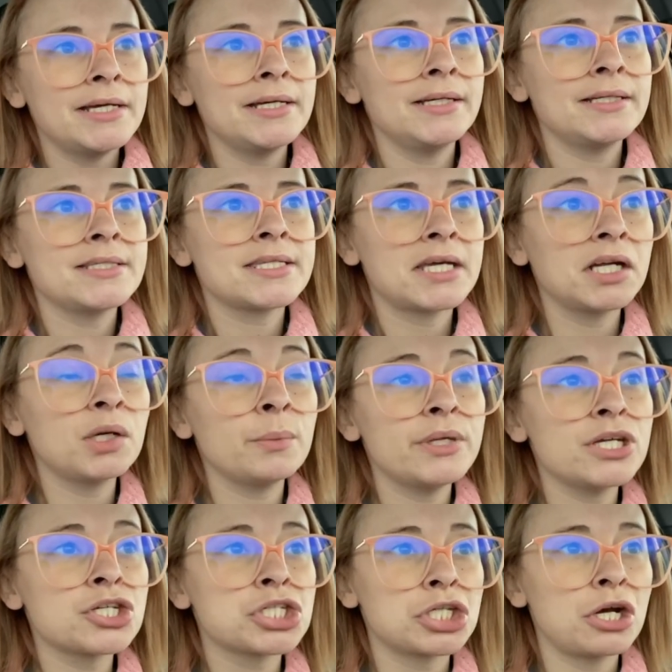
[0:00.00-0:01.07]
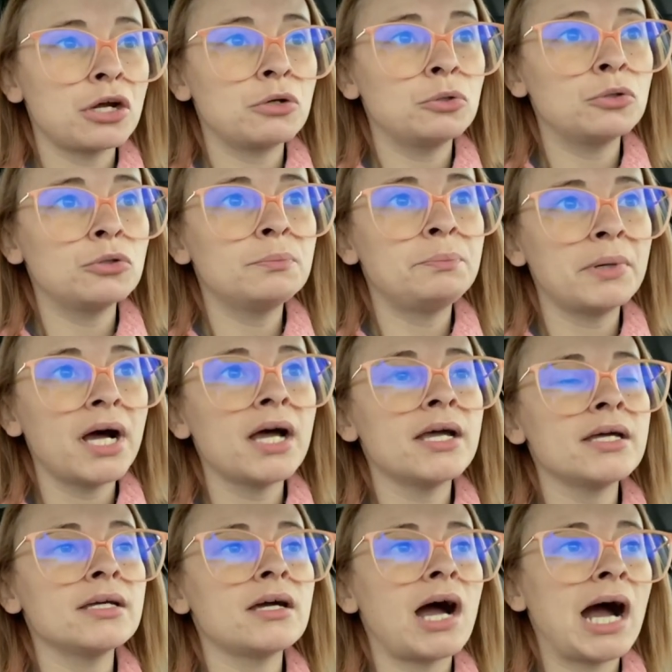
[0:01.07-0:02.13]
it's gonna be a struggle,
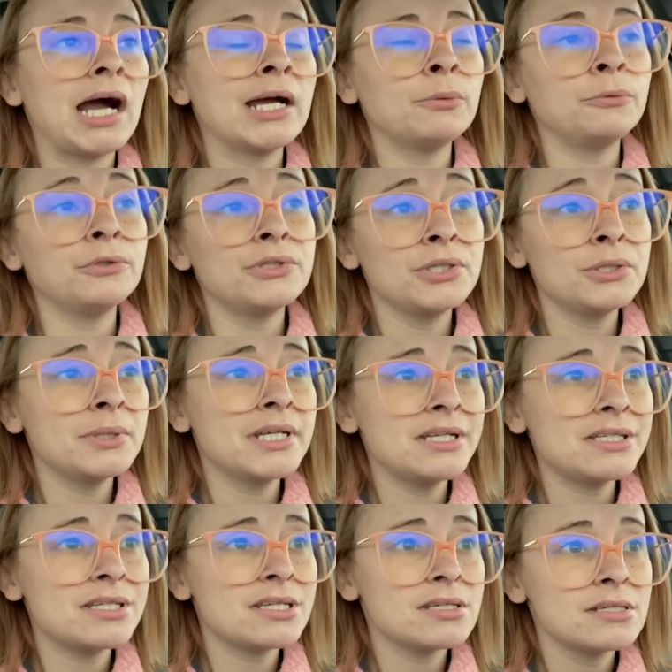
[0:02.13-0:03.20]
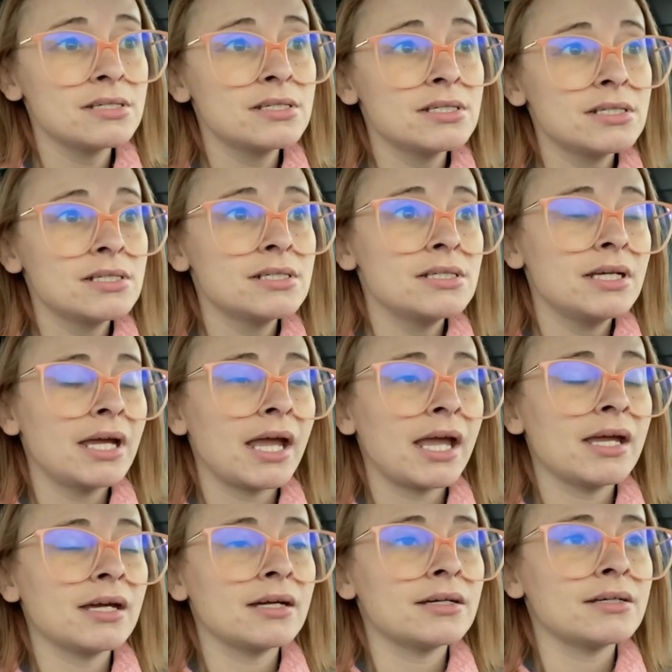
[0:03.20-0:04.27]
but I will do it,
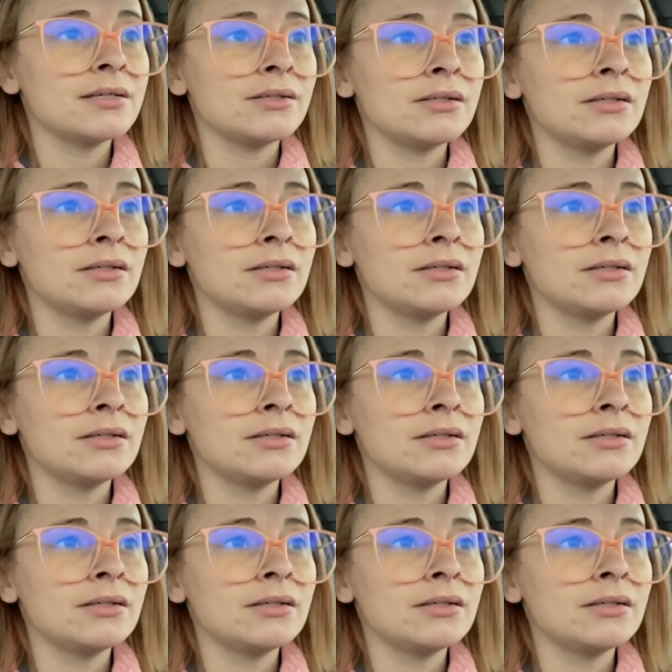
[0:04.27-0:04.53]
and